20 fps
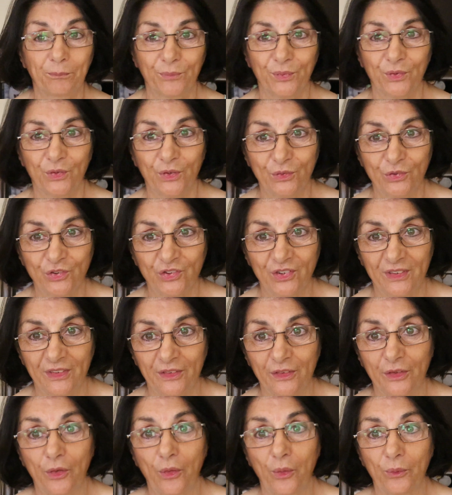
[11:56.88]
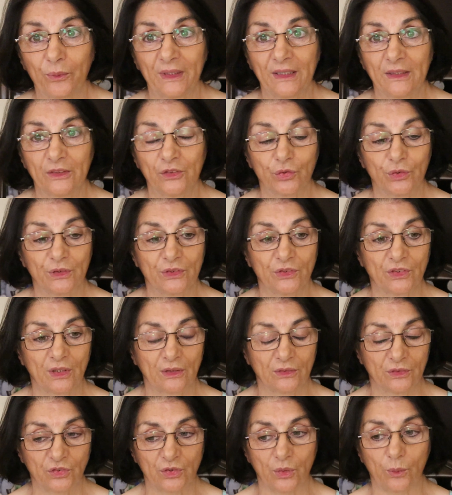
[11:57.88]
produce it in our own countries.
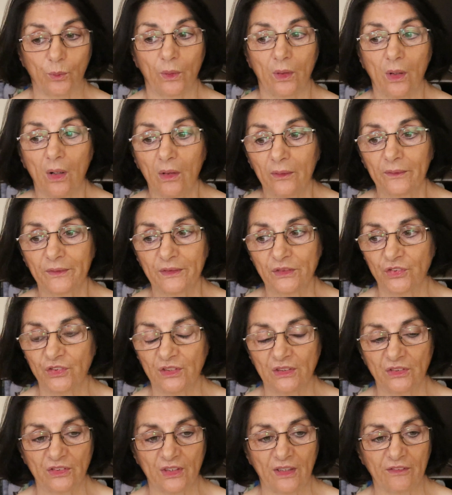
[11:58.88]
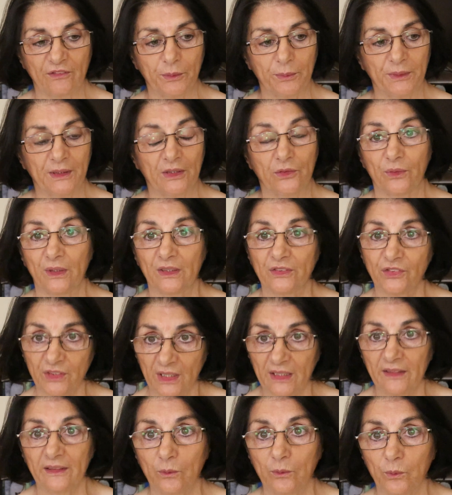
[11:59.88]
So all these things have to be
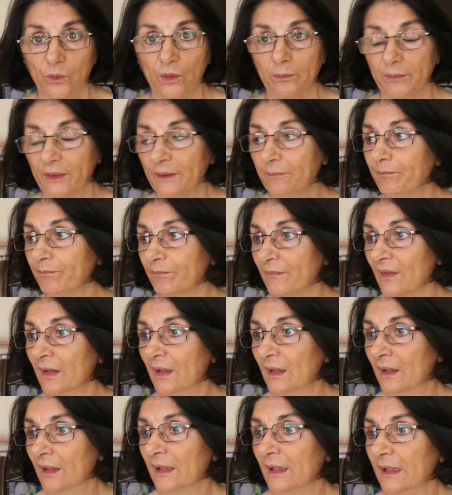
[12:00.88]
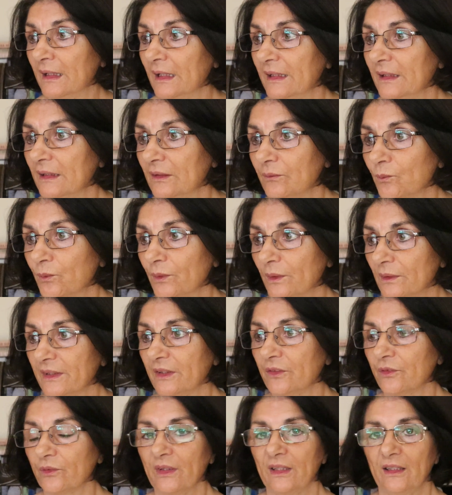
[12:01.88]
addressed, they will be. We'll
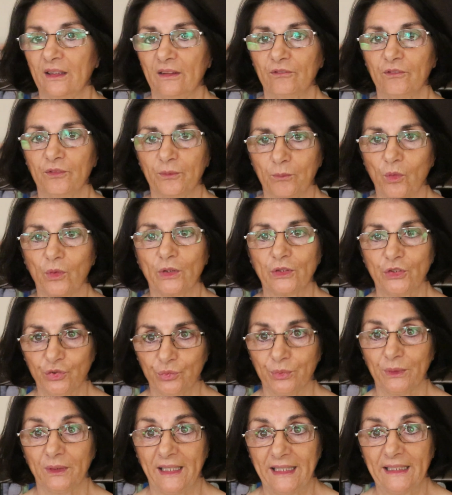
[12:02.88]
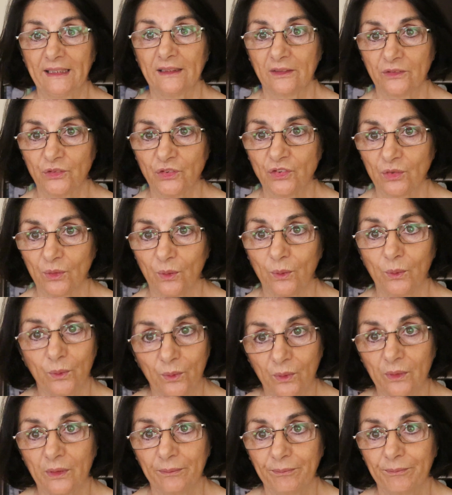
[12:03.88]
either have more Sri Lankas,
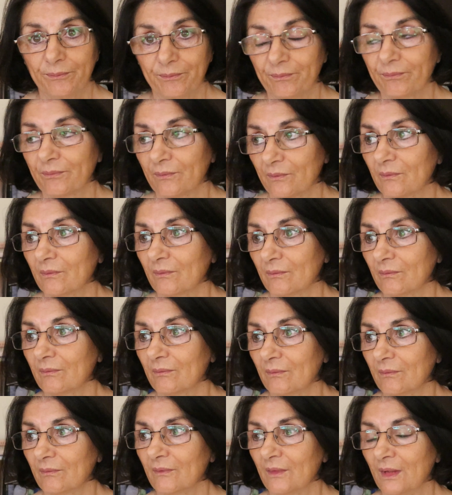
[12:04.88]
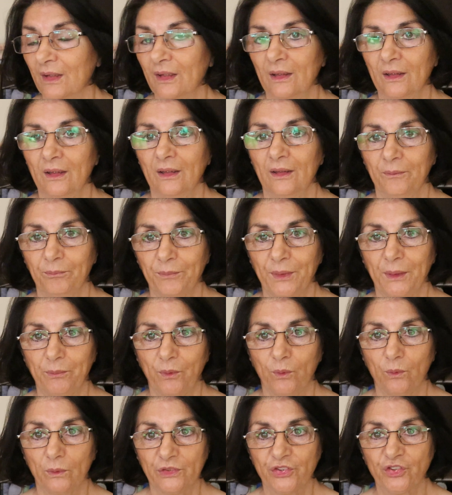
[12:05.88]
or
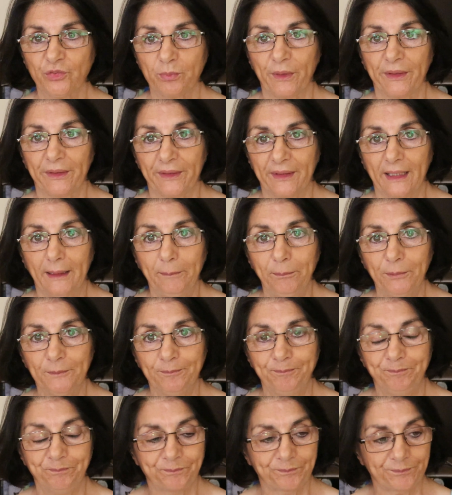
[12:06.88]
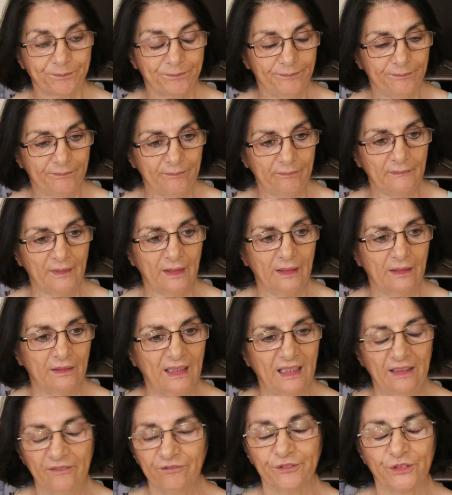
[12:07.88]
people will smarten up,
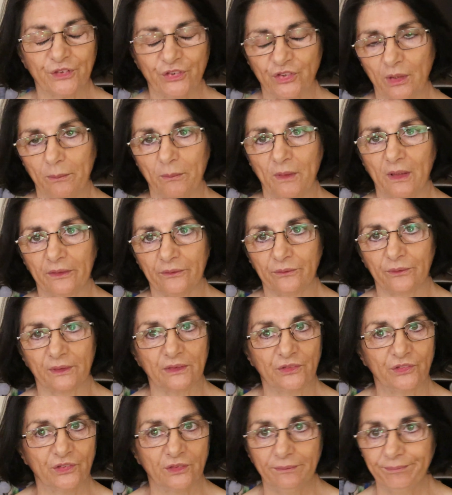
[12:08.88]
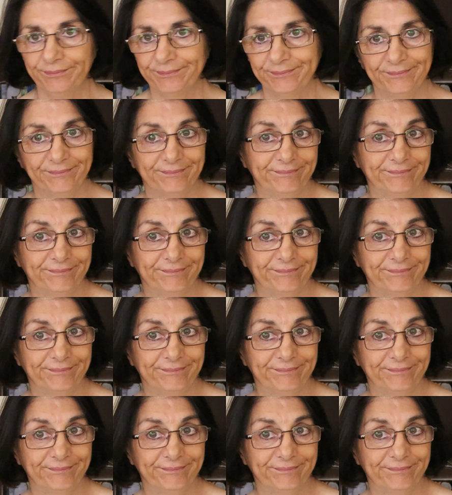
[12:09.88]
and for some odd reason,